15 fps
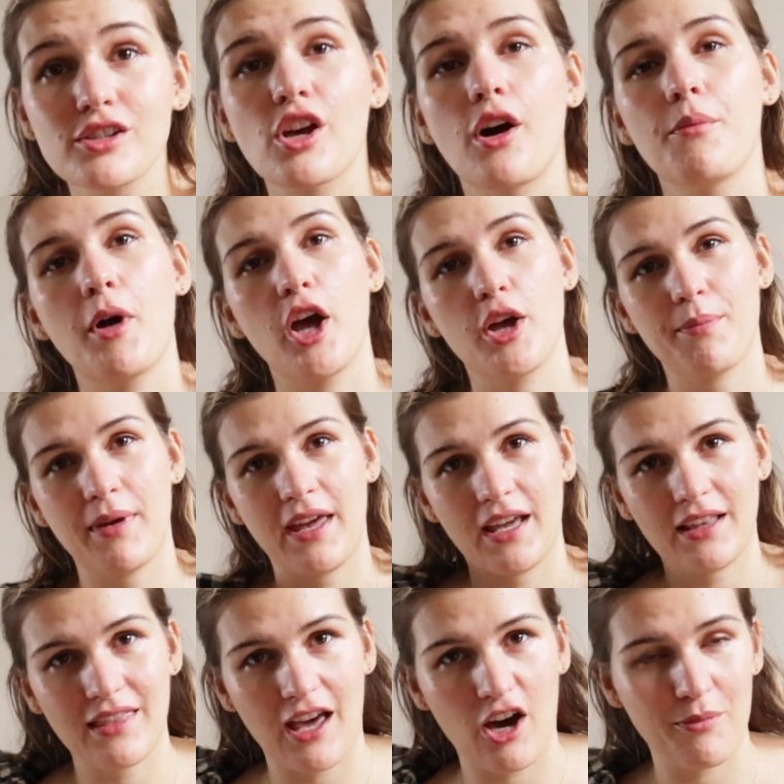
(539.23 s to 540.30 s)
So I'm
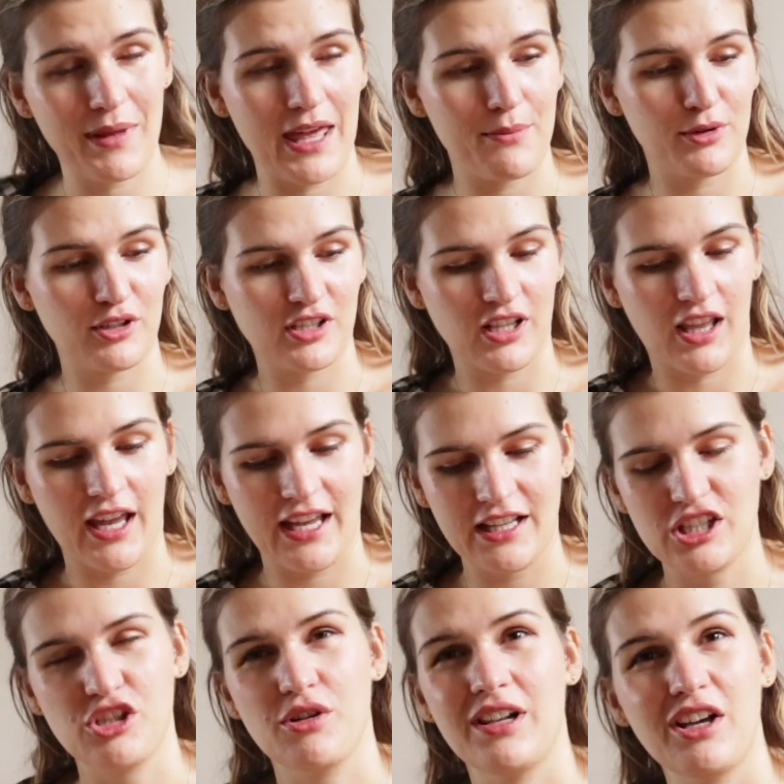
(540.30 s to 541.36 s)
hoping they'll be able to
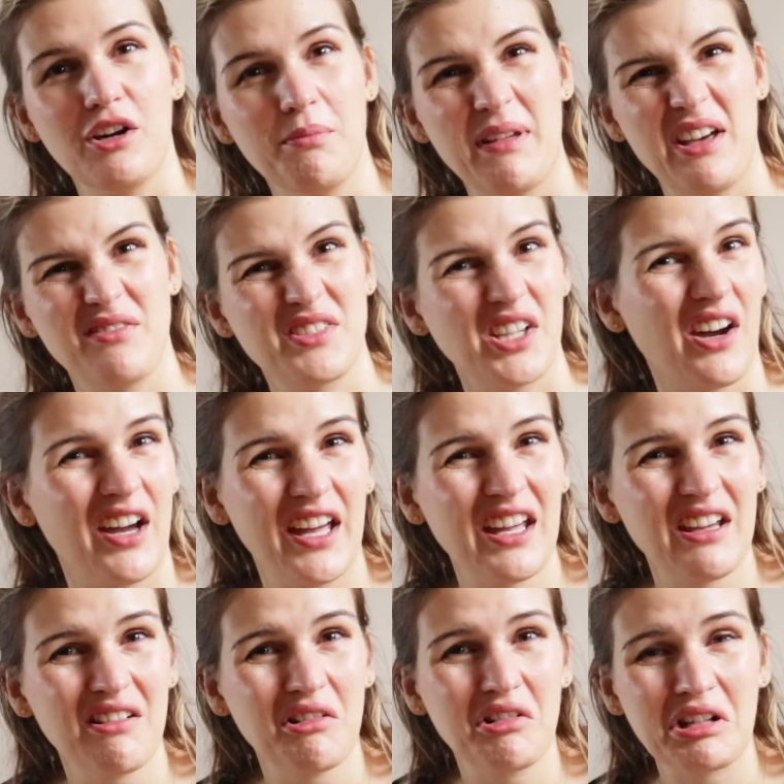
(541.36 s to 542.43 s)
like do a little bit of
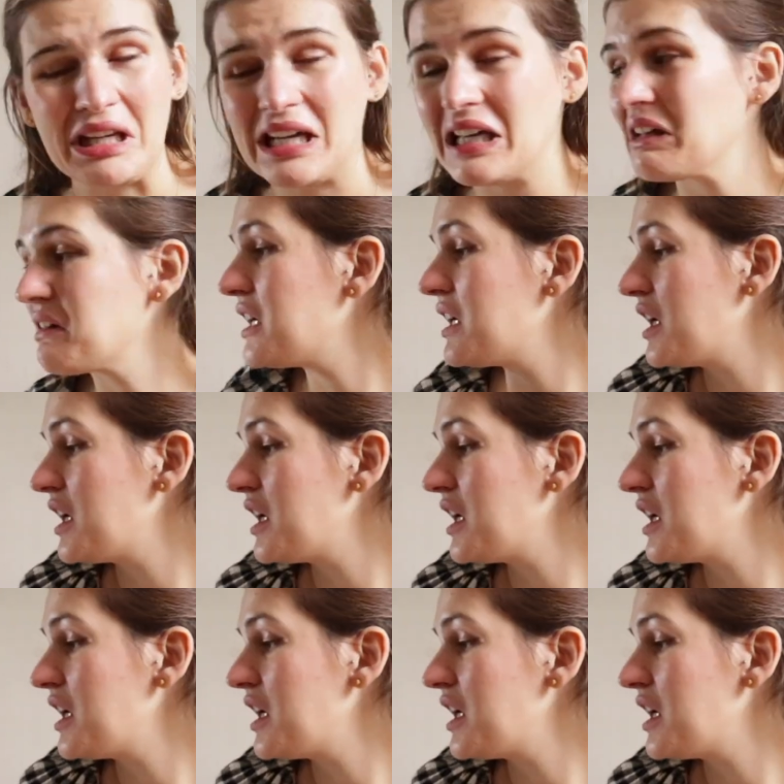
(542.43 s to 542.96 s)
dye on it.